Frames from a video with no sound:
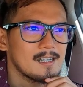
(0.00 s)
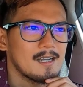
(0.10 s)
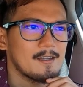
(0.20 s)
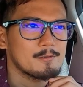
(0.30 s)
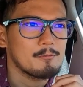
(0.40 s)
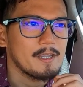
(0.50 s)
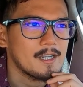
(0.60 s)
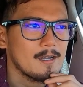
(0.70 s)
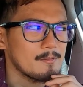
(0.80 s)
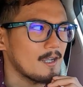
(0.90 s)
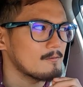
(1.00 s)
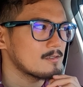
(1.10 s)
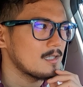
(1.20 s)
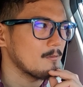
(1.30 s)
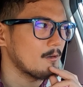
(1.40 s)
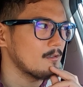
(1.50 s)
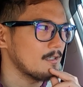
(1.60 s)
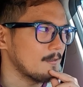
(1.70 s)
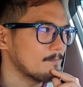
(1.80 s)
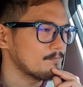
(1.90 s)
I have to wake up. I have to sleep
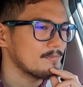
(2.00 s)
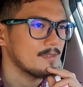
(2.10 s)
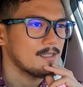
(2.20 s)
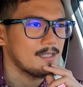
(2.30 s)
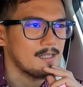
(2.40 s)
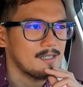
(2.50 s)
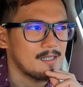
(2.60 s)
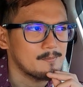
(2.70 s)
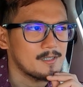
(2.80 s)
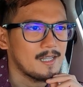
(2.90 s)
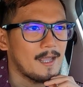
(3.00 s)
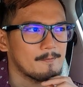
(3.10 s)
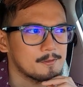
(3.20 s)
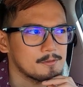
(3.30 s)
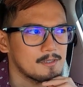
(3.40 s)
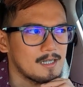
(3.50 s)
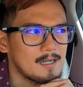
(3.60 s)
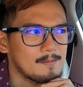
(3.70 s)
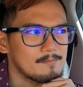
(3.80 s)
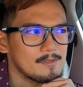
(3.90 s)
early and I'm gonna have to
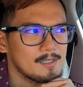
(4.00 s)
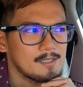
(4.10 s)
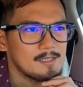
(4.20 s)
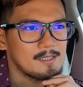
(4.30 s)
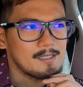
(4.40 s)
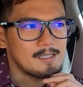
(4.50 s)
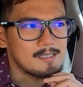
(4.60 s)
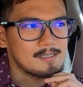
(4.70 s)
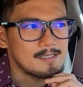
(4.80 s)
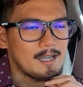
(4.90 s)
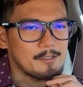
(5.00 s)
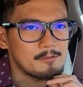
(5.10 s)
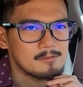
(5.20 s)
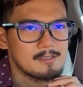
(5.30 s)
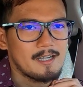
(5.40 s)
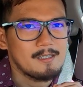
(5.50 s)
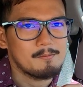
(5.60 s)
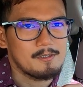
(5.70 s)
uh, not use diet